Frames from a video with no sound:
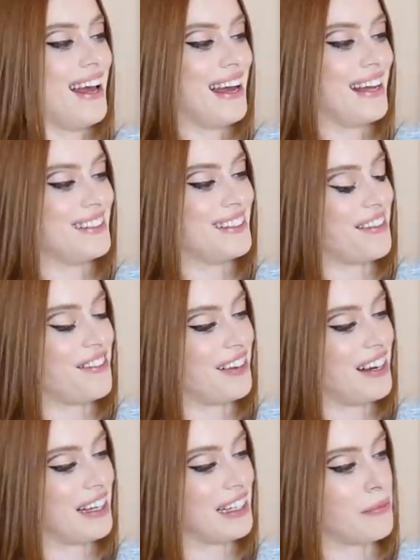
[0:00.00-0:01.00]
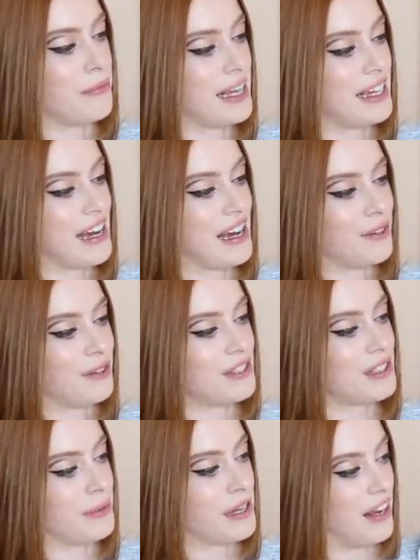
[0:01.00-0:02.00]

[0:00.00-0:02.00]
and I feel like I could pick out some